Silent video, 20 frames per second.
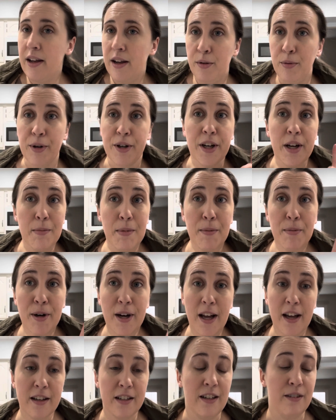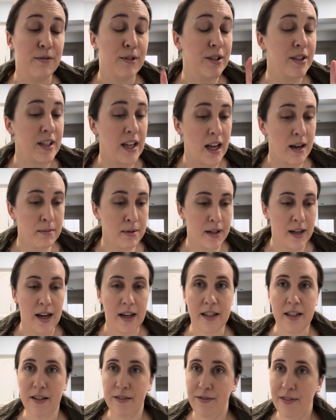we're going to be productive. We're staying productive.